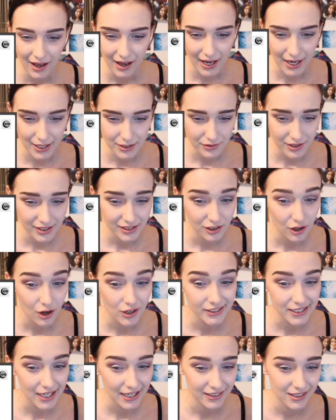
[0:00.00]
I was trying to
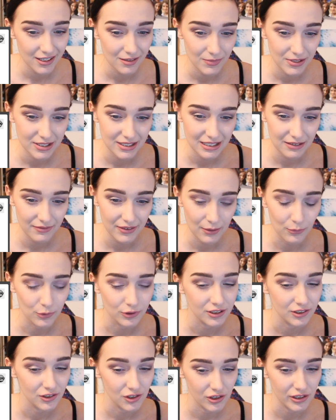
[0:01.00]
contact them and see if they
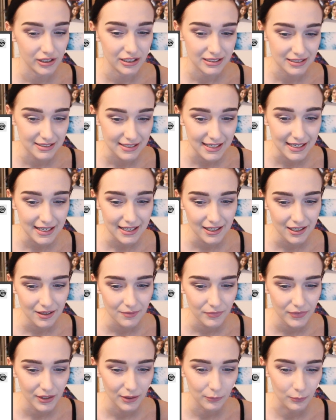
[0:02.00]
want to join us
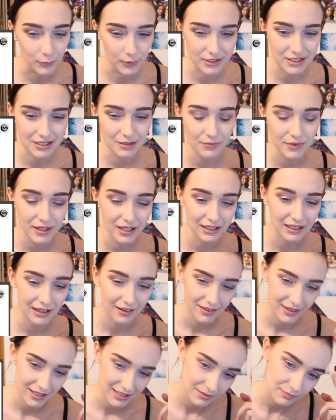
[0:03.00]
here. Would something
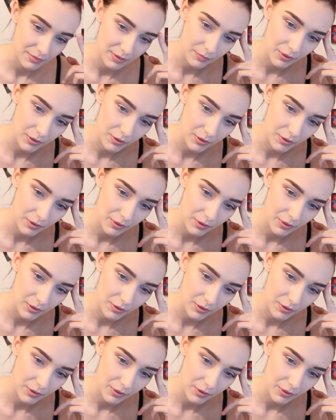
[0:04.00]
like this be